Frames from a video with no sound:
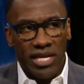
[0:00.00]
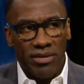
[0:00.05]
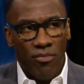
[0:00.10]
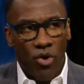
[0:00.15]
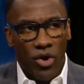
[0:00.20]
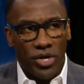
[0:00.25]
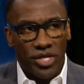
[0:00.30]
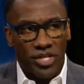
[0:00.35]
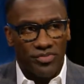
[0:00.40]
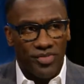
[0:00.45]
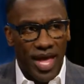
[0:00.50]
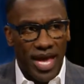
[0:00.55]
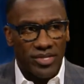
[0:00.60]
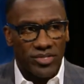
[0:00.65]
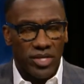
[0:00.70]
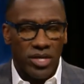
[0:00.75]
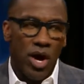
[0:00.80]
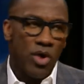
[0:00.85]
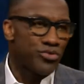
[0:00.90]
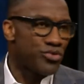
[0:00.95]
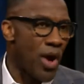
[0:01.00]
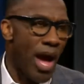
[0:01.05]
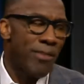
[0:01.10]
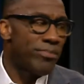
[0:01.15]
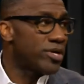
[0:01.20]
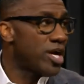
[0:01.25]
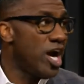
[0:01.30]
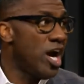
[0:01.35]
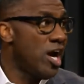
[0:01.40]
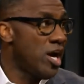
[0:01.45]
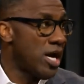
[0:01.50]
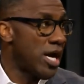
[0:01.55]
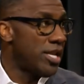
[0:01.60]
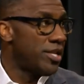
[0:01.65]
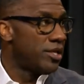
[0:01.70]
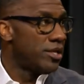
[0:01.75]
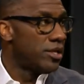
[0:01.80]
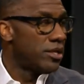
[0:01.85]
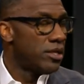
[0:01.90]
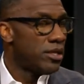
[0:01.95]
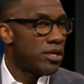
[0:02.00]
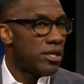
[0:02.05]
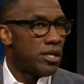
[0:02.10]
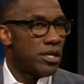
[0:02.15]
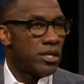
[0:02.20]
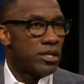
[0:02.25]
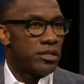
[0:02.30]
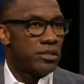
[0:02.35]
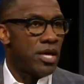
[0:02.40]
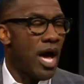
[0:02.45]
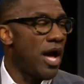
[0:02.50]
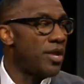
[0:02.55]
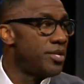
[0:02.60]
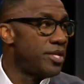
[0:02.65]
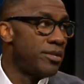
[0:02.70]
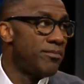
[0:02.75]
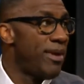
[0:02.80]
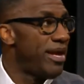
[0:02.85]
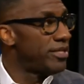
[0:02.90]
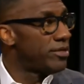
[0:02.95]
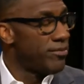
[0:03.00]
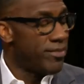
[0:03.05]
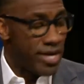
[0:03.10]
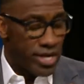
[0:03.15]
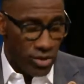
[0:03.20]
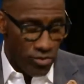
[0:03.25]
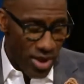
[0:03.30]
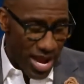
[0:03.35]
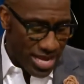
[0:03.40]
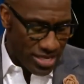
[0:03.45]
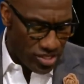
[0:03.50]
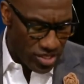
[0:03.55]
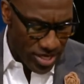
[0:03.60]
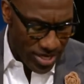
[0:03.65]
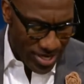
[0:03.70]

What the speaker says: more of these things to go, so I'm good. Y'all need to make the money right, Jerry.